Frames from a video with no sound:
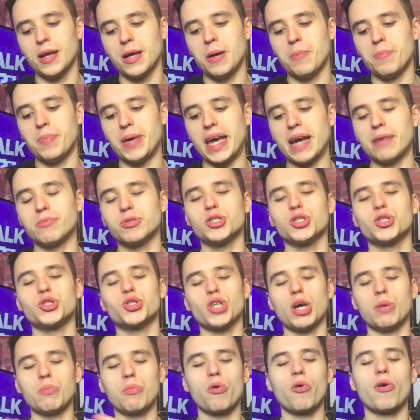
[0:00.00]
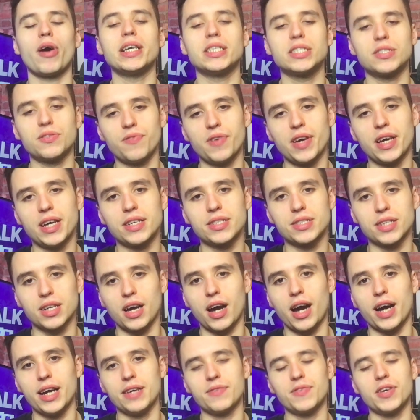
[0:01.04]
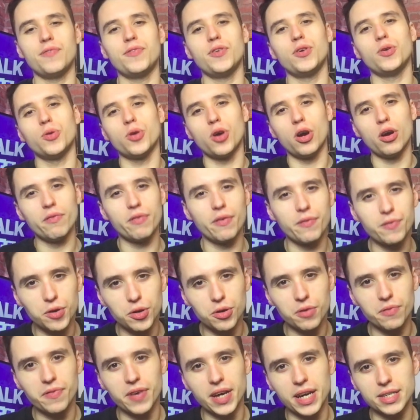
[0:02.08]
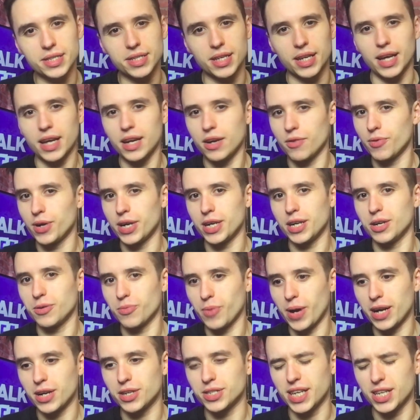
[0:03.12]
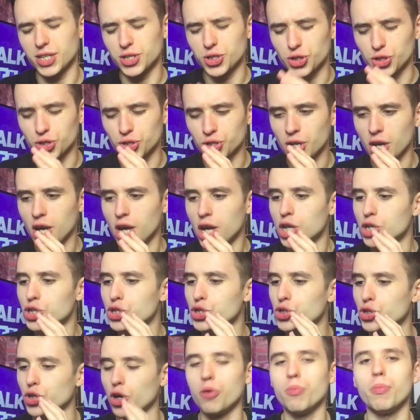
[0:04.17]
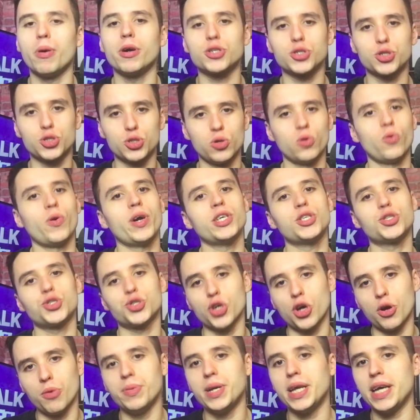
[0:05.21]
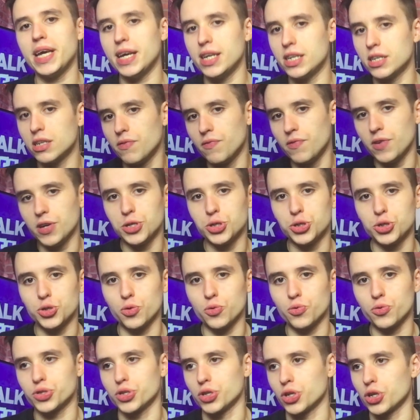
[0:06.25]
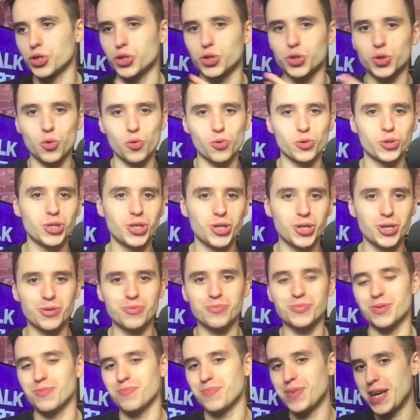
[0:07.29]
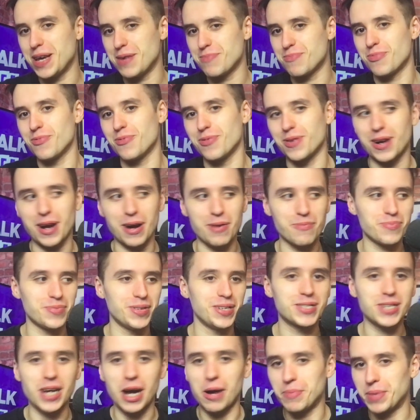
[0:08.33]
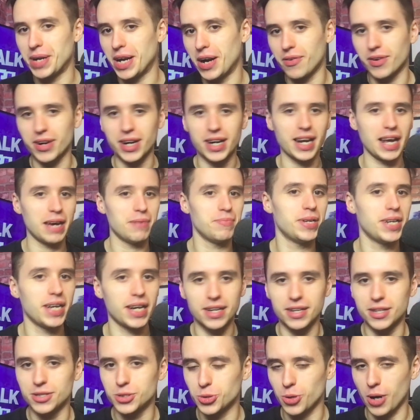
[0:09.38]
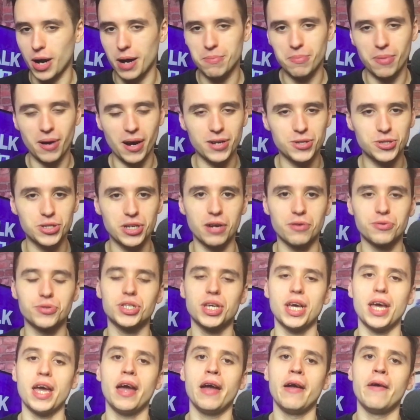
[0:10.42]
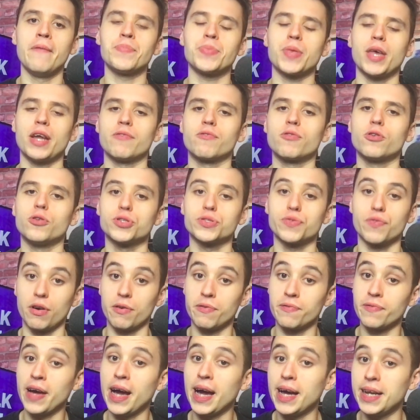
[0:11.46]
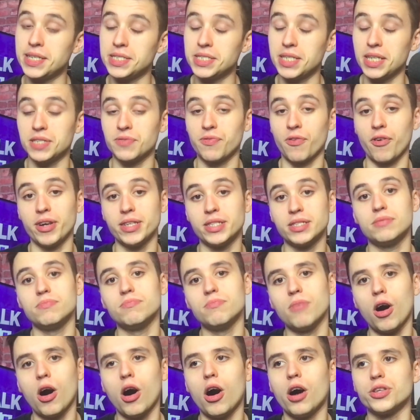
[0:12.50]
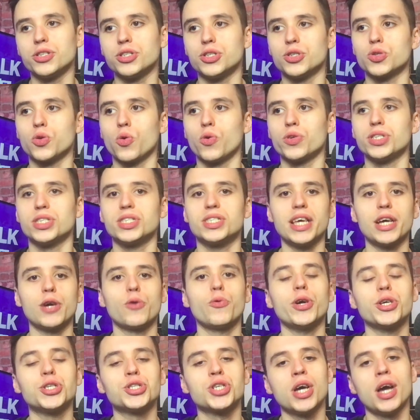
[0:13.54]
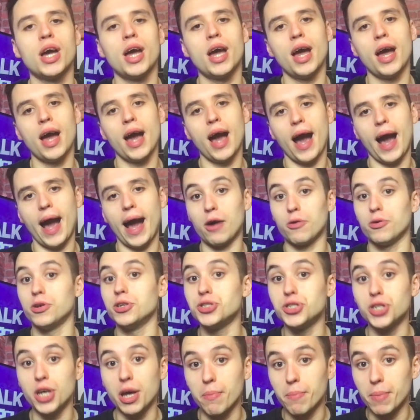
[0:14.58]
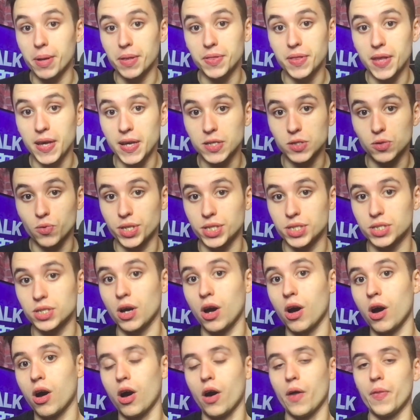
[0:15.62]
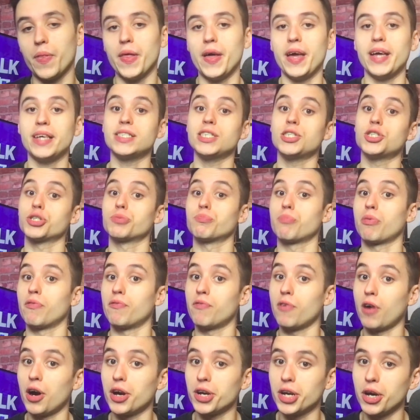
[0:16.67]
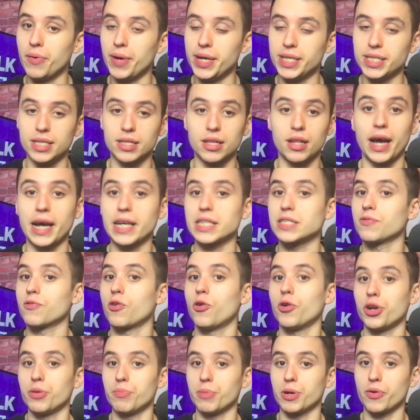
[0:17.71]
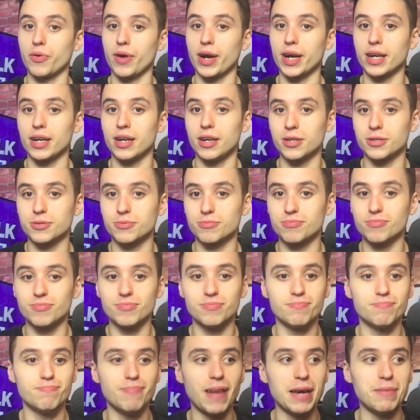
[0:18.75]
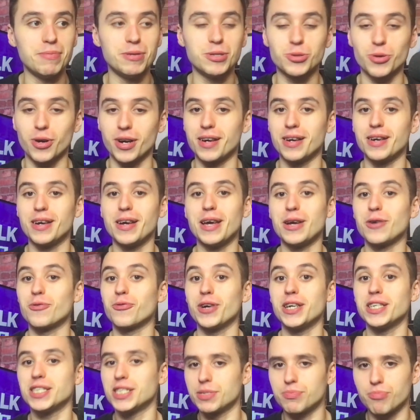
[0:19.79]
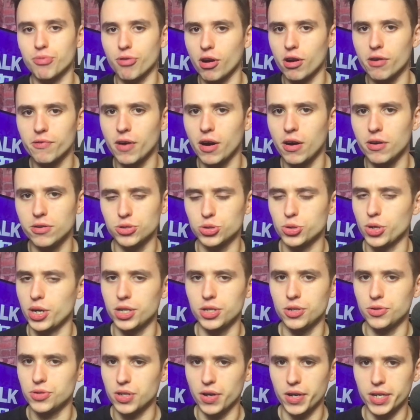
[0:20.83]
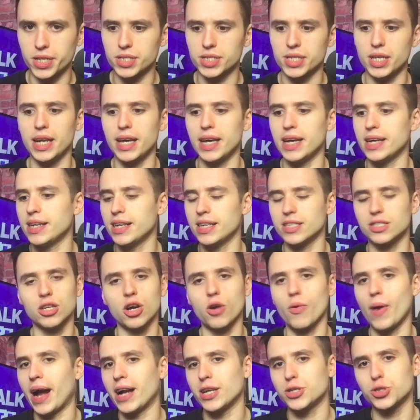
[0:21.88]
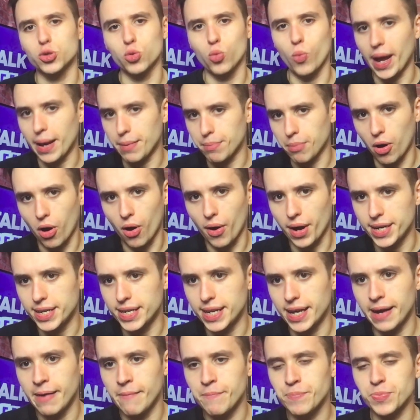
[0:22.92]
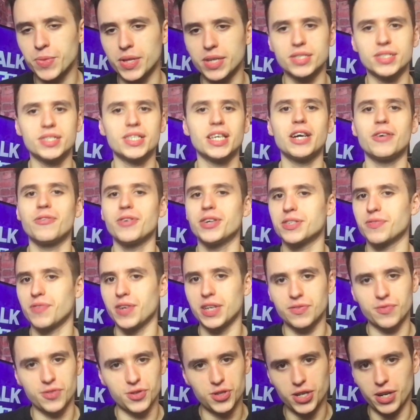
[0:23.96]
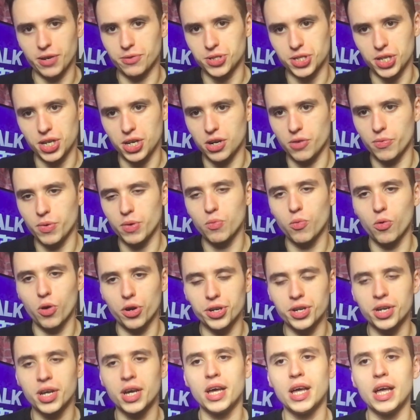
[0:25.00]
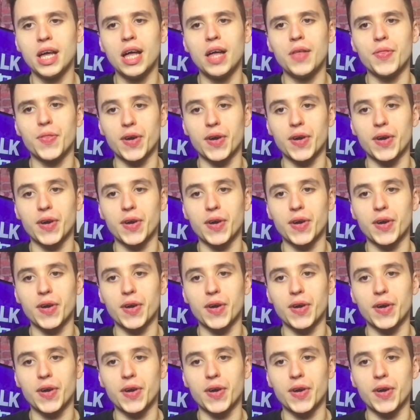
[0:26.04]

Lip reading: being able to summarize things and kind of give you an overview of things in a really good way, because there's just so much noise, so many individuals and consortiums and people and companies coming out and claiming they're going to try and buy Chelsea. And of course, for a fan, it's very hard to sort of distinguish how legitimate these noises are. Is it just bravado? Is it the likes of Conor McGregor maybe trying to increase his profile and trying to do something silly, and there's no actual weight behind it? These are serious things for Chelsea. You know, we want the